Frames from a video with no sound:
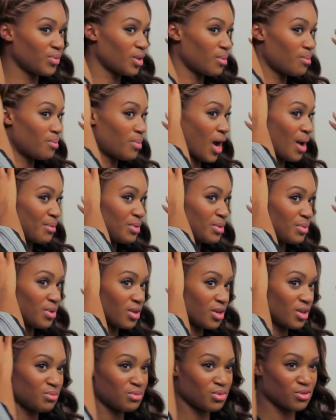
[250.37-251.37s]
the bobby
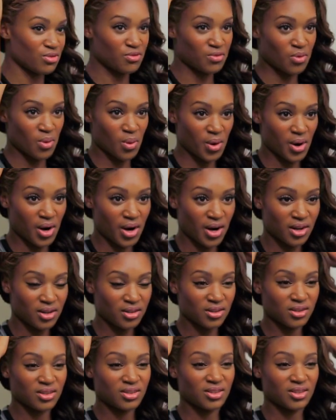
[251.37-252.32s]
pin before